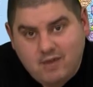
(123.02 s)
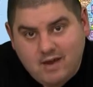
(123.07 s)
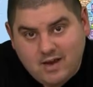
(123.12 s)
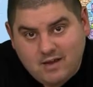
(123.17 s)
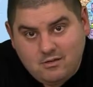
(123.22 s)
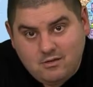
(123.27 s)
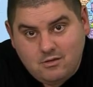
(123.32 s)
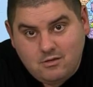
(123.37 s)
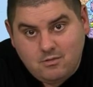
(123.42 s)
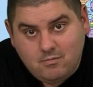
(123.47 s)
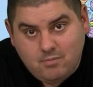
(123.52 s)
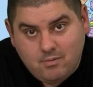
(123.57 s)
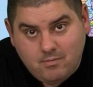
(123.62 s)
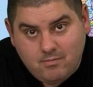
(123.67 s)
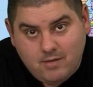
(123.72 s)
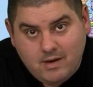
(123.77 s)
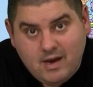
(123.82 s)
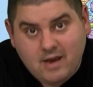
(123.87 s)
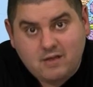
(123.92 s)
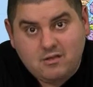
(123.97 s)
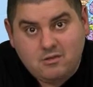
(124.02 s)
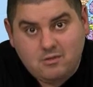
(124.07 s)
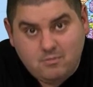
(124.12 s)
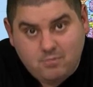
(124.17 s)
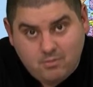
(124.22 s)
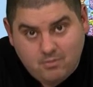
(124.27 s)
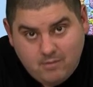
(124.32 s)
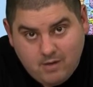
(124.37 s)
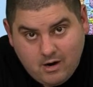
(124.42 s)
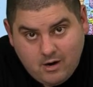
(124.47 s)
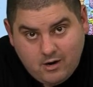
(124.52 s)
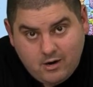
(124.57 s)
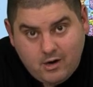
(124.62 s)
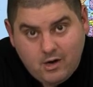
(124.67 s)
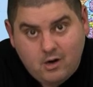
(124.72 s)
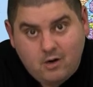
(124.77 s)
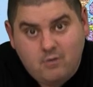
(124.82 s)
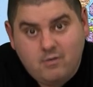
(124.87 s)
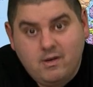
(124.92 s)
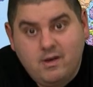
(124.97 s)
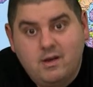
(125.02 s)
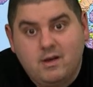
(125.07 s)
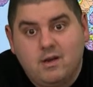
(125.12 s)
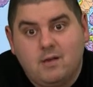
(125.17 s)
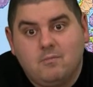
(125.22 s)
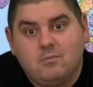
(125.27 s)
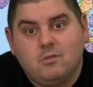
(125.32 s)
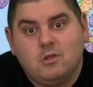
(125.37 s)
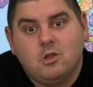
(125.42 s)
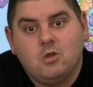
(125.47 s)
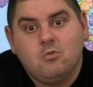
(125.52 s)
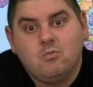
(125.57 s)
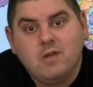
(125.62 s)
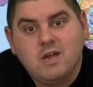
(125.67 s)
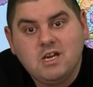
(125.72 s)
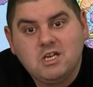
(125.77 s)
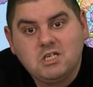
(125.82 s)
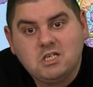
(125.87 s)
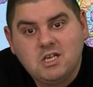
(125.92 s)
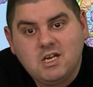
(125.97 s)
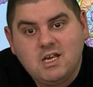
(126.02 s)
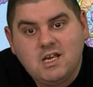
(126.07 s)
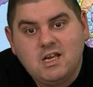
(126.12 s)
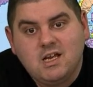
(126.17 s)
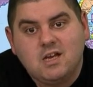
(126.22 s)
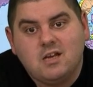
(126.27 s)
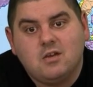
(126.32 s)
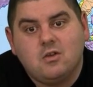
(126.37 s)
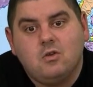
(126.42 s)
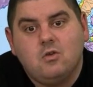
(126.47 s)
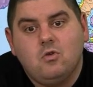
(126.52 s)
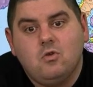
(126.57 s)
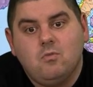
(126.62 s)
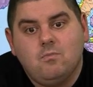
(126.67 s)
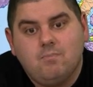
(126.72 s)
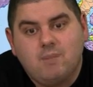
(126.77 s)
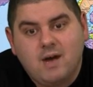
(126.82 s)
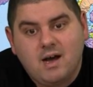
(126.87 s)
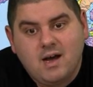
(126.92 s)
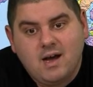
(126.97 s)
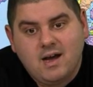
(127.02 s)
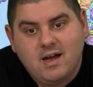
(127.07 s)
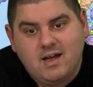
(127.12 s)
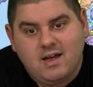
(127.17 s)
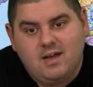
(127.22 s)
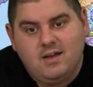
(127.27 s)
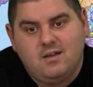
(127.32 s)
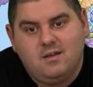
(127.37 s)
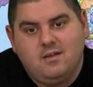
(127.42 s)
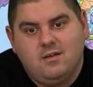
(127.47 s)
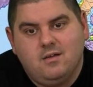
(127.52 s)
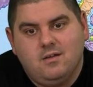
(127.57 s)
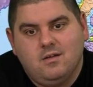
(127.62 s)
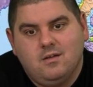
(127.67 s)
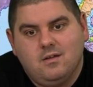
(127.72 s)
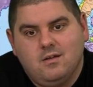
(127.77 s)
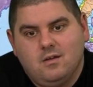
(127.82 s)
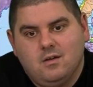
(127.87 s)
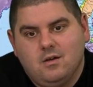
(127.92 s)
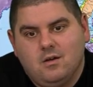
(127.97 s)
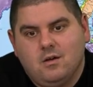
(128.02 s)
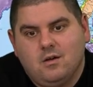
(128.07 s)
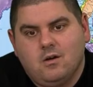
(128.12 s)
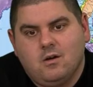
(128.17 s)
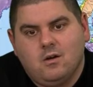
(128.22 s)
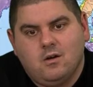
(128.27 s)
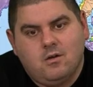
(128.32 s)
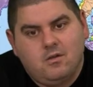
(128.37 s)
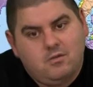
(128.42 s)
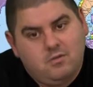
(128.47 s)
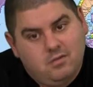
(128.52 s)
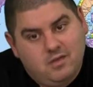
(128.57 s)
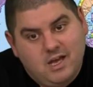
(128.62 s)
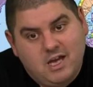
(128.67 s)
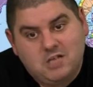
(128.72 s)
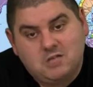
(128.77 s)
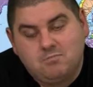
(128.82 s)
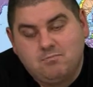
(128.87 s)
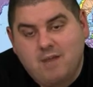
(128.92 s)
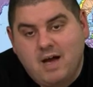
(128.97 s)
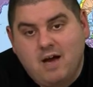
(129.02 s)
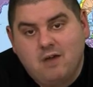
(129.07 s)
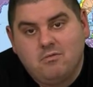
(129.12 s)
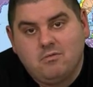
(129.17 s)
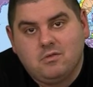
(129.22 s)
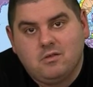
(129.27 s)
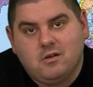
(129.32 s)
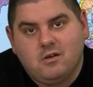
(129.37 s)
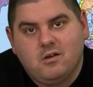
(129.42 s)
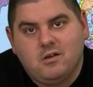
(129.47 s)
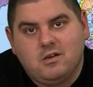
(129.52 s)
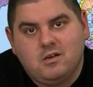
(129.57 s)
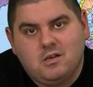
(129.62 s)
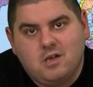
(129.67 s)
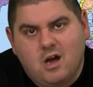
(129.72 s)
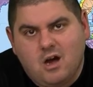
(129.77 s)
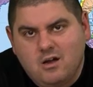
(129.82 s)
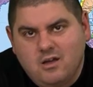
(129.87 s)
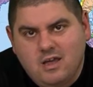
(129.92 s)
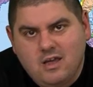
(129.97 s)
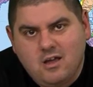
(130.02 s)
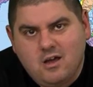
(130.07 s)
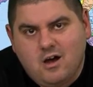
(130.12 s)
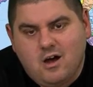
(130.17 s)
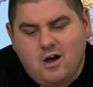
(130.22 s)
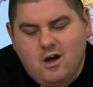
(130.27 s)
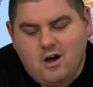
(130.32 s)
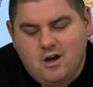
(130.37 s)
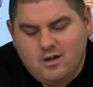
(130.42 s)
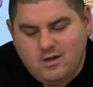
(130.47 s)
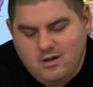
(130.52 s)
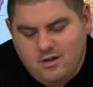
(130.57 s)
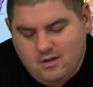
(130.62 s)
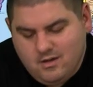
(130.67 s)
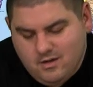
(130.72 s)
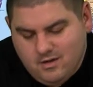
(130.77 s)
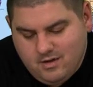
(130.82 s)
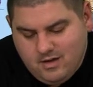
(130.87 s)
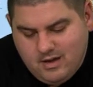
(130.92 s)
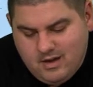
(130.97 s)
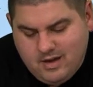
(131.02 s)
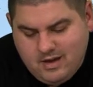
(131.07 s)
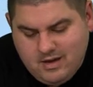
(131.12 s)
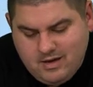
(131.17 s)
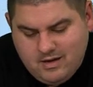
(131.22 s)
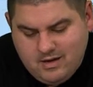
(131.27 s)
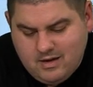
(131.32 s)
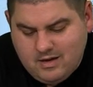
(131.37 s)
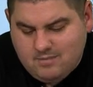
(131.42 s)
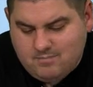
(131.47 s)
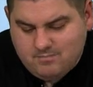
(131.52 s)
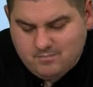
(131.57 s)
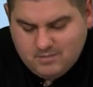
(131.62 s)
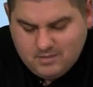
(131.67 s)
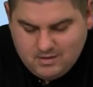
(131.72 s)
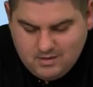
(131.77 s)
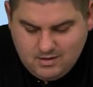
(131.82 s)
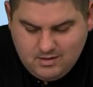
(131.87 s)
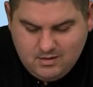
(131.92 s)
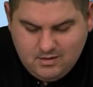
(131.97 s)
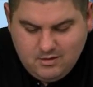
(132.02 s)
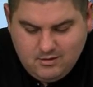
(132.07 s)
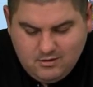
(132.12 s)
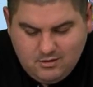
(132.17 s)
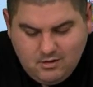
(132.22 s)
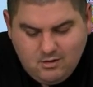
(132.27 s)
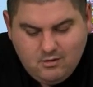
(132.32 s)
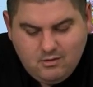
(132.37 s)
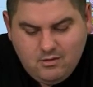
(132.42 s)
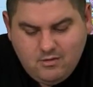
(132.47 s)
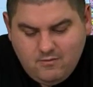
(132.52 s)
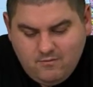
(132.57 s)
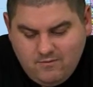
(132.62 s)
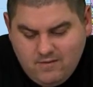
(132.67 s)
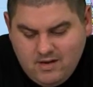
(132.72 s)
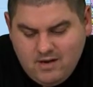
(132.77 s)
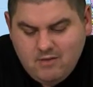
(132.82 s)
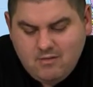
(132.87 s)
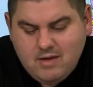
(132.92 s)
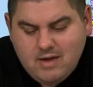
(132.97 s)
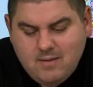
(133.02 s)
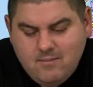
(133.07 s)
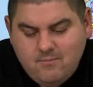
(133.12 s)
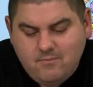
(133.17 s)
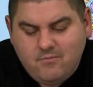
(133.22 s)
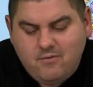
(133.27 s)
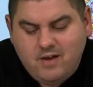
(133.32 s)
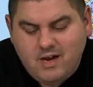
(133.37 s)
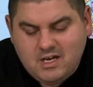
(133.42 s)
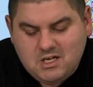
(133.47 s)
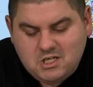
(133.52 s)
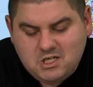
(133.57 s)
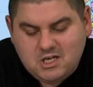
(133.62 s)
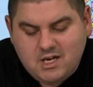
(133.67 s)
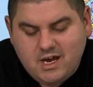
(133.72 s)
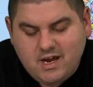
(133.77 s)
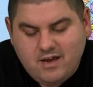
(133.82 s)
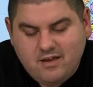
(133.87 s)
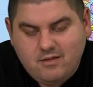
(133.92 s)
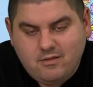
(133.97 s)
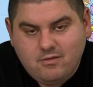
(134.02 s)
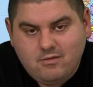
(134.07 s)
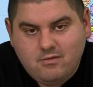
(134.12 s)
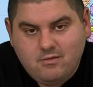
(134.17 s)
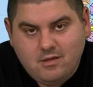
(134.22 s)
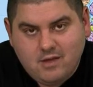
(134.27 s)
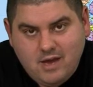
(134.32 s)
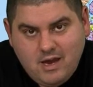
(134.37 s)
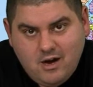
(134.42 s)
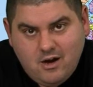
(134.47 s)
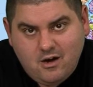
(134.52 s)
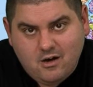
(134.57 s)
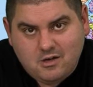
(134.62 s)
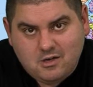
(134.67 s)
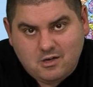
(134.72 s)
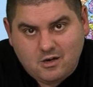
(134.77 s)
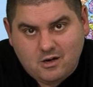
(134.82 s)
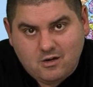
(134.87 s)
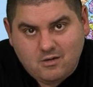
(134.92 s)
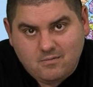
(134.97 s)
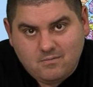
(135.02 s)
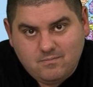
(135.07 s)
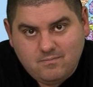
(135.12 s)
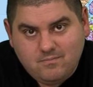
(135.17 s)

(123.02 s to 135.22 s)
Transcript: had Super has Super Mario and um, Luigi and Koopa and or slash Bowser and Donkey Kong, and um, so the video game franchise, the character,